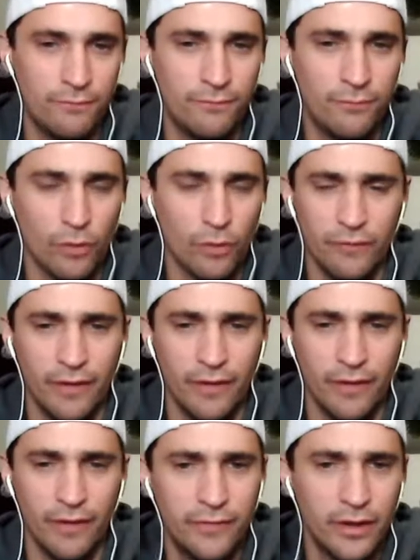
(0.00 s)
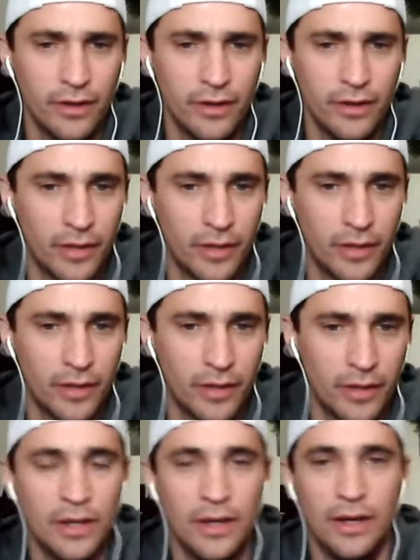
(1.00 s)
$45, $50 bottle.
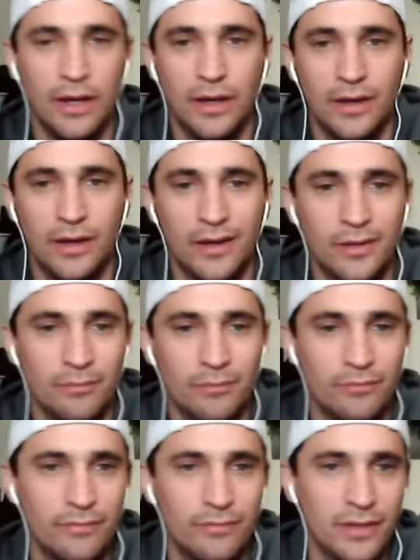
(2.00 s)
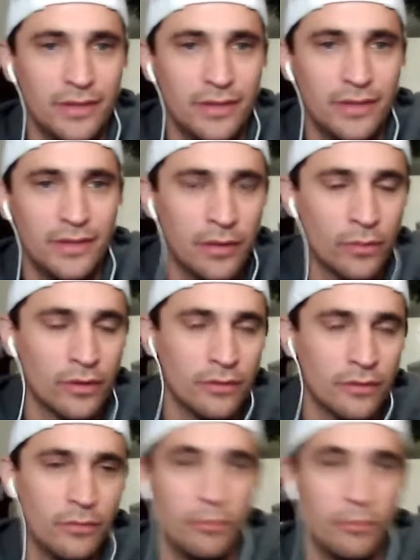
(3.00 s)
And the
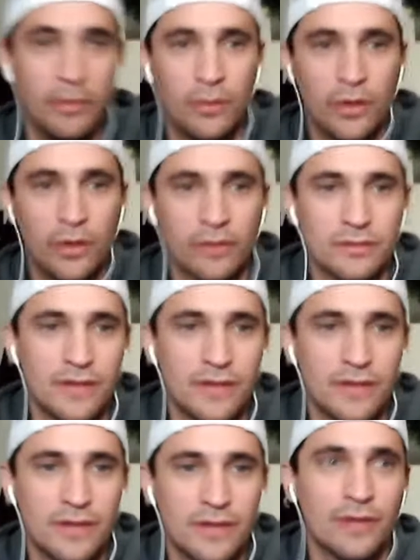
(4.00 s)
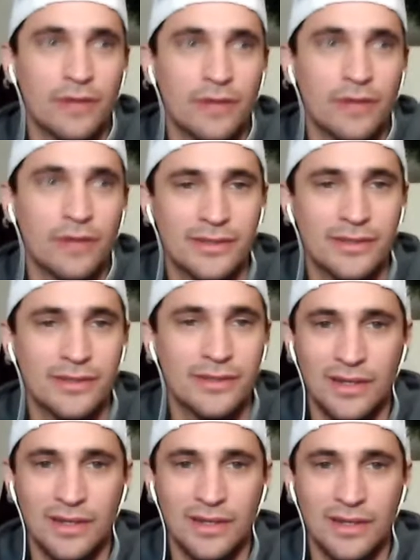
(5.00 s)
Midwinter Nights Dram is
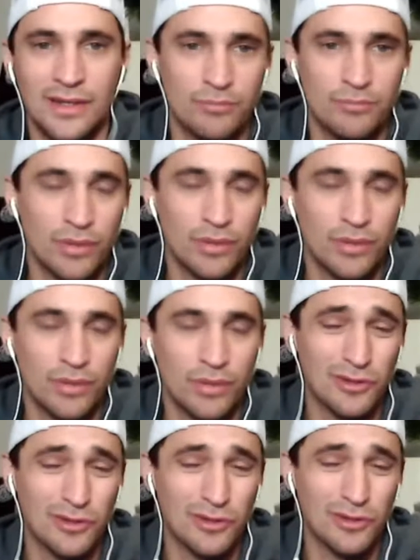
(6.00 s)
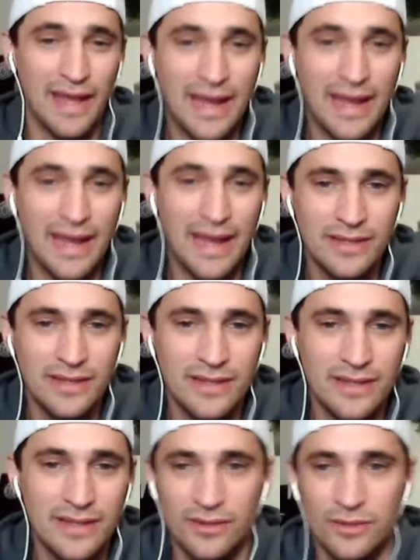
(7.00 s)
probably closer to 80.
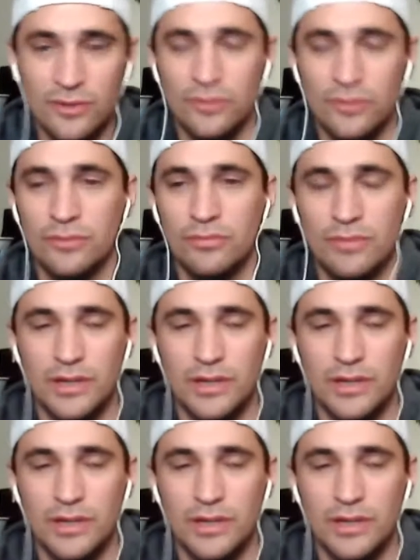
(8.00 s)
So